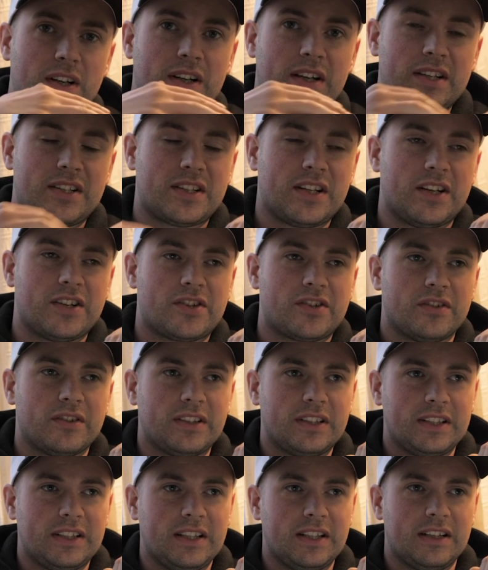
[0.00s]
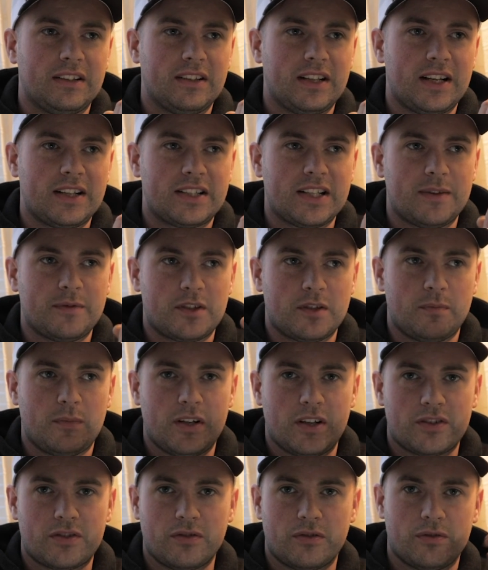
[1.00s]
essentially, and a lot of times the
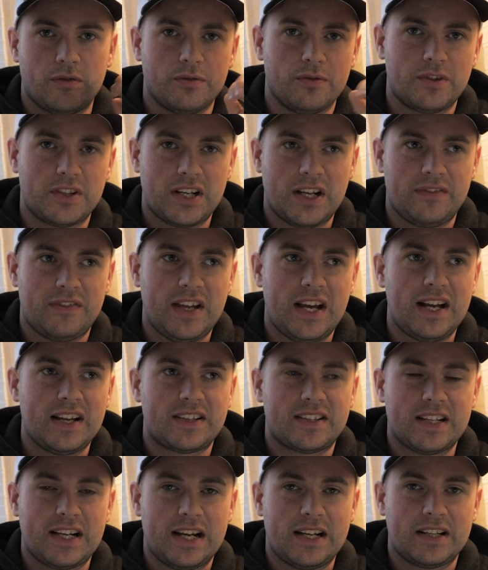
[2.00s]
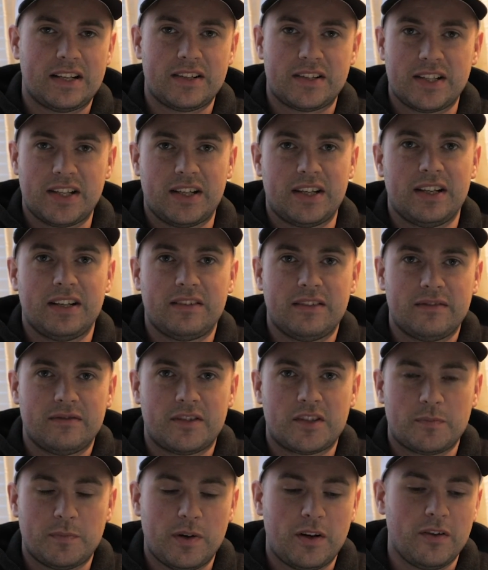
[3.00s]
bucks will cruise on that side because they can
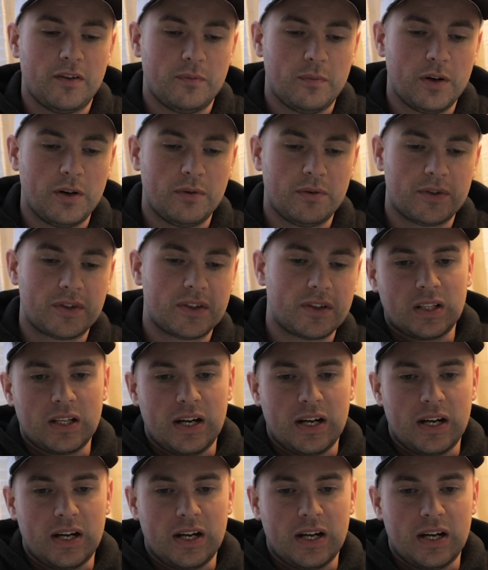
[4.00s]
smell the most.